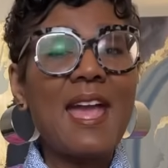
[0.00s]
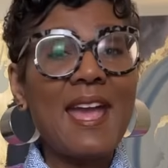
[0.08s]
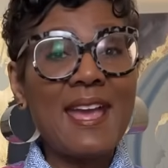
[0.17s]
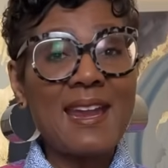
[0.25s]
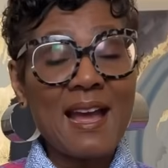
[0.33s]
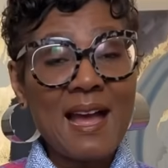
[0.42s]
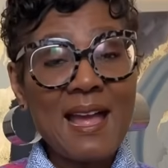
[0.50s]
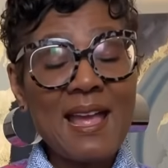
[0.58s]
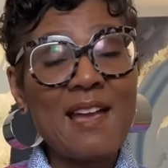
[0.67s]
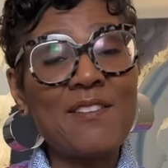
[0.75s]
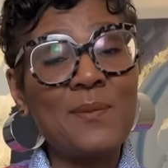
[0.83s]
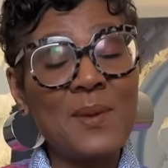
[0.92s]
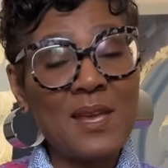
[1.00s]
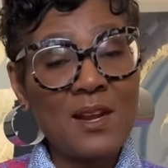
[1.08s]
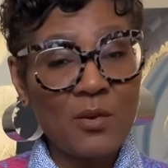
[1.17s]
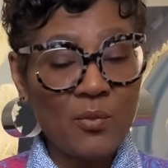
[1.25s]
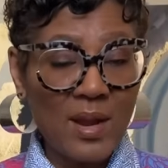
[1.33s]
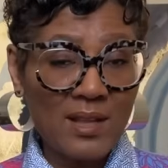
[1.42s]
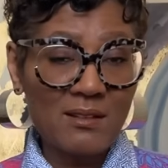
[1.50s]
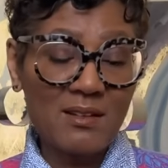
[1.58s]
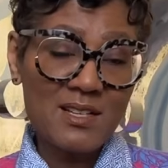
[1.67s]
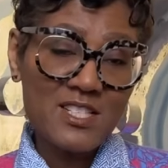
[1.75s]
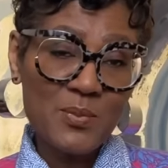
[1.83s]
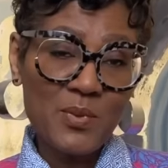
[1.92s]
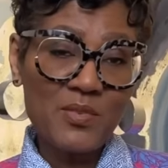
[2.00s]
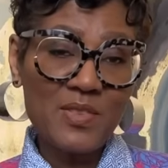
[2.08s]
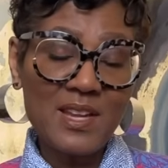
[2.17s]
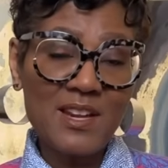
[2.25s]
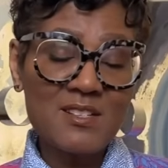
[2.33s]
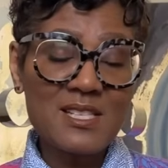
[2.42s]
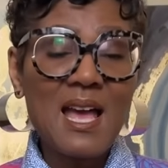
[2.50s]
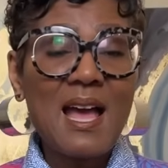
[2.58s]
and I have been a regular customer of theirs.